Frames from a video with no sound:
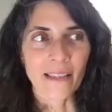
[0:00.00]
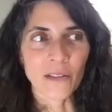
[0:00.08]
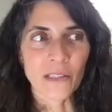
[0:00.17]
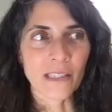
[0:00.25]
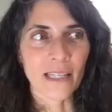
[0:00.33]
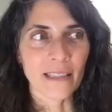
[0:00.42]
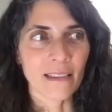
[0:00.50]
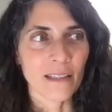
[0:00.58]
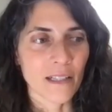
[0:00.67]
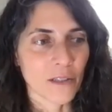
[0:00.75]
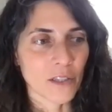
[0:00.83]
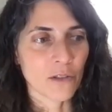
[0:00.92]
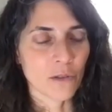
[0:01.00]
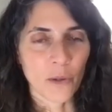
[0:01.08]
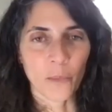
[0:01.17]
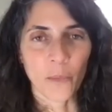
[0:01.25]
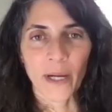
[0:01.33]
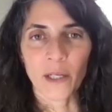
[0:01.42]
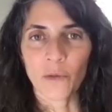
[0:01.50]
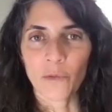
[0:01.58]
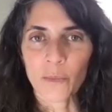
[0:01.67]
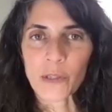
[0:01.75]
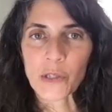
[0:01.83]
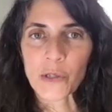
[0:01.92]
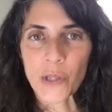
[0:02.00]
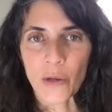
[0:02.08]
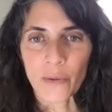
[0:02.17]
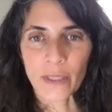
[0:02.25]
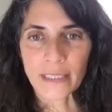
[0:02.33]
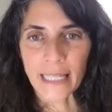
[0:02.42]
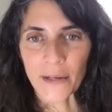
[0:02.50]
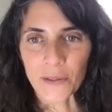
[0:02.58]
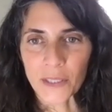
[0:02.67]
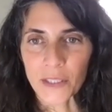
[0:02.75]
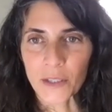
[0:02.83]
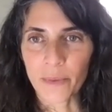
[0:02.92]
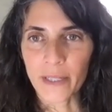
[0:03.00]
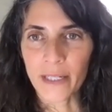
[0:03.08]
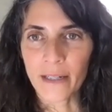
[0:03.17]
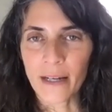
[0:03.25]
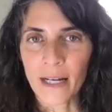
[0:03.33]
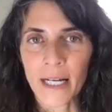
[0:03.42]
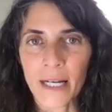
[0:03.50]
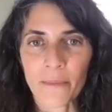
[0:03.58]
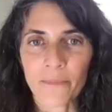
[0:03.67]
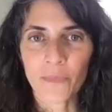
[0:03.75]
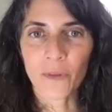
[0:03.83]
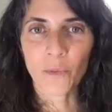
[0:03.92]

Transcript: It looks like the the waiting room is slowing down a little bit. Um, oh,